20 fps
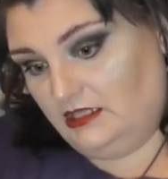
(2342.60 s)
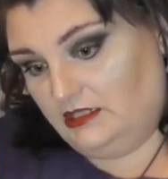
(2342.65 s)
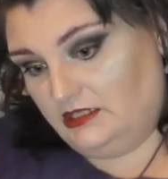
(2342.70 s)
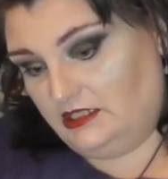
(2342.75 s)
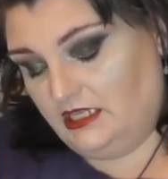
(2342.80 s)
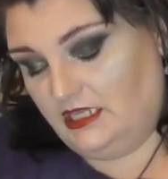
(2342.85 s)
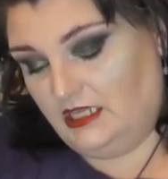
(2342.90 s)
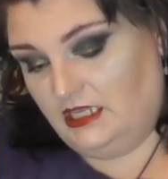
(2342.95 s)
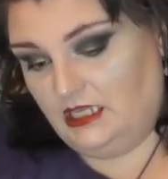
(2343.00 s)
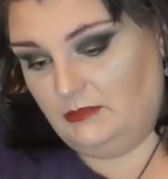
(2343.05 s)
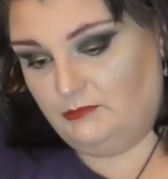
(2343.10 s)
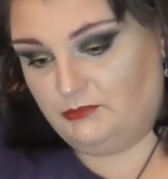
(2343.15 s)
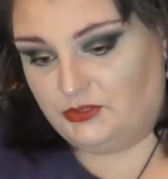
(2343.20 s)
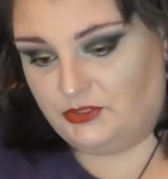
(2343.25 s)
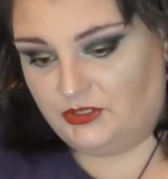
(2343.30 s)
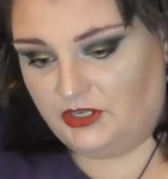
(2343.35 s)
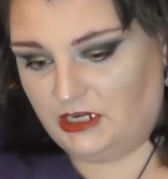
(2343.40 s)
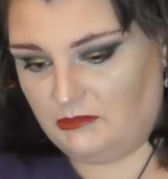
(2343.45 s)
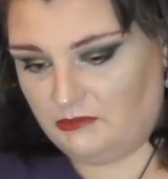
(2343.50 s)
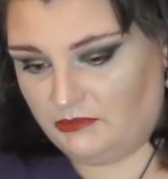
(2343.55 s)
the
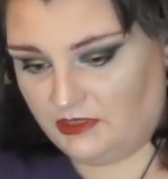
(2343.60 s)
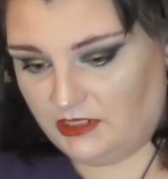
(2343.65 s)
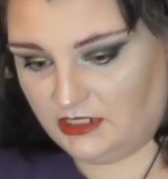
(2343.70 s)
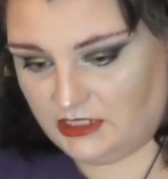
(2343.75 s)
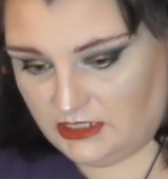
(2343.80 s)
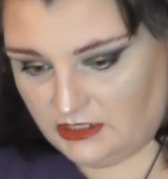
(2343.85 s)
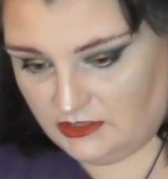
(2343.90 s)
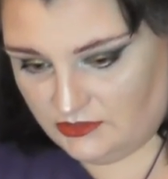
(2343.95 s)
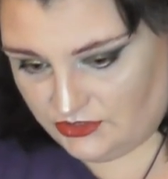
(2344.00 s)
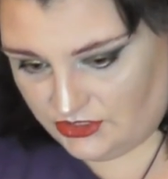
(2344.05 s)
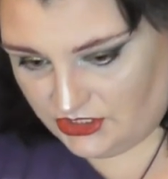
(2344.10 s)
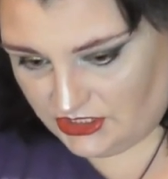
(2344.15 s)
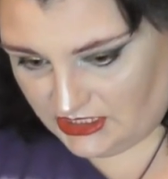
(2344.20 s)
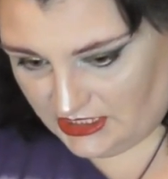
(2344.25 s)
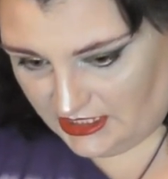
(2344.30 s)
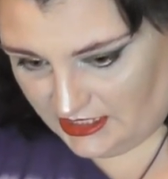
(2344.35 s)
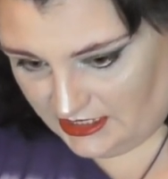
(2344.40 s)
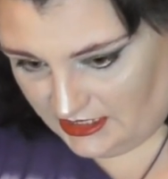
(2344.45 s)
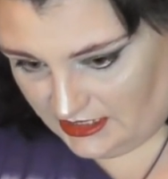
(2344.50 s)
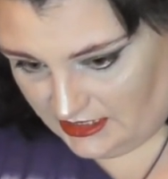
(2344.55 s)
primer I used
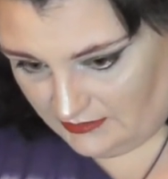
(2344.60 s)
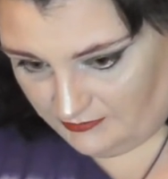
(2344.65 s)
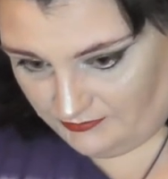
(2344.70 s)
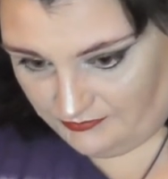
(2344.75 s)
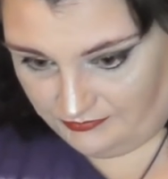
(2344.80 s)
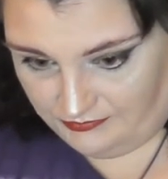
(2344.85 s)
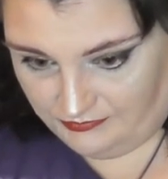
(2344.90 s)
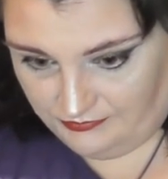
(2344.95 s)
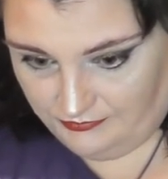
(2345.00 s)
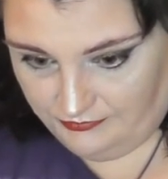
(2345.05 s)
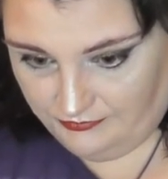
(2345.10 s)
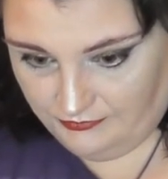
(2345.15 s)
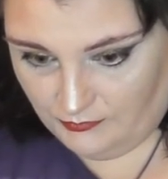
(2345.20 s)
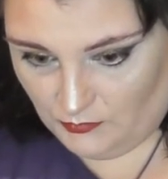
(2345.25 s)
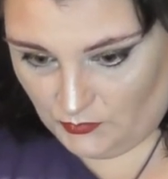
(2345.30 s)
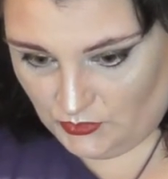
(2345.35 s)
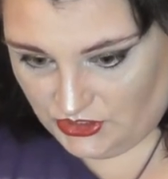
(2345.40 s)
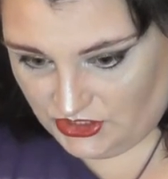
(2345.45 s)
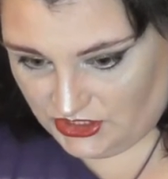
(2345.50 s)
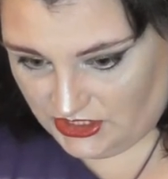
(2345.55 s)
today
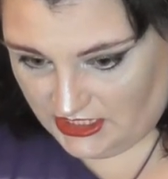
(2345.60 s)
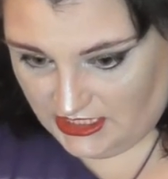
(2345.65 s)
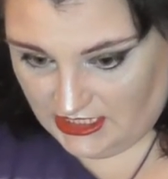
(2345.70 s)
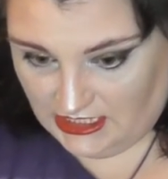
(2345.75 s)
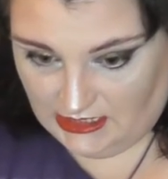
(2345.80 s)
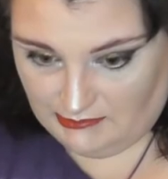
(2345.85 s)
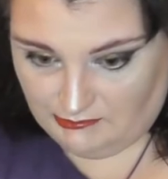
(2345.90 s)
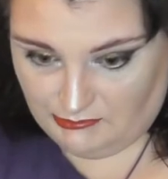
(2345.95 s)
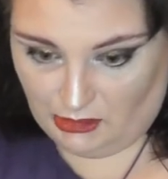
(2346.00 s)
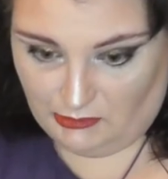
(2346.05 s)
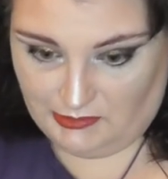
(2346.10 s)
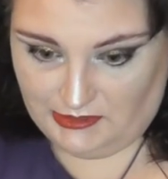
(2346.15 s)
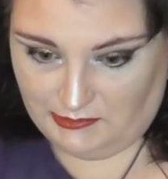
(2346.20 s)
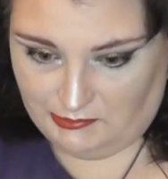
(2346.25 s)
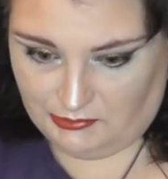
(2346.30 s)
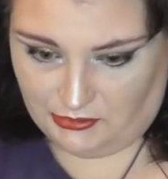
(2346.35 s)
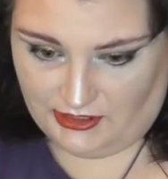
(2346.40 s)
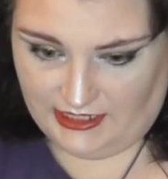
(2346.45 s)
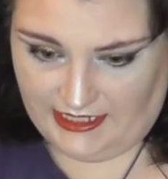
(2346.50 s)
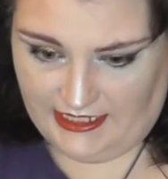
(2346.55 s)
was the Bobbi
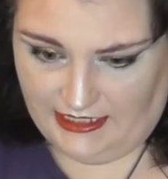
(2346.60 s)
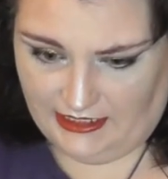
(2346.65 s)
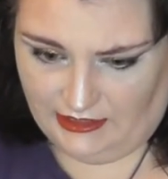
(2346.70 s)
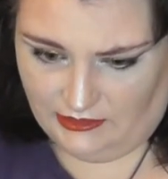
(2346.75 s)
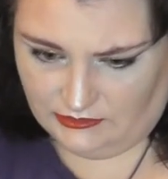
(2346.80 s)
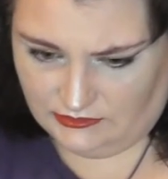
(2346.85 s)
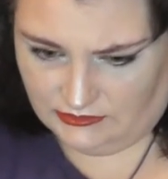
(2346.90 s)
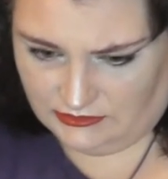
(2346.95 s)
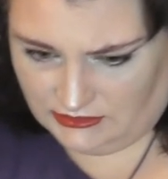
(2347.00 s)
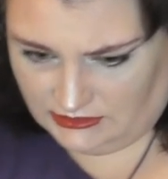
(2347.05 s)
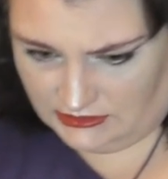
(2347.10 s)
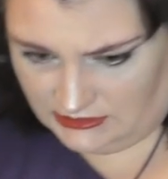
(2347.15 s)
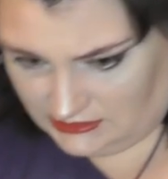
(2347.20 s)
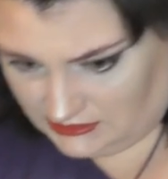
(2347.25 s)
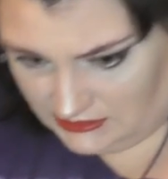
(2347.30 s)
Brown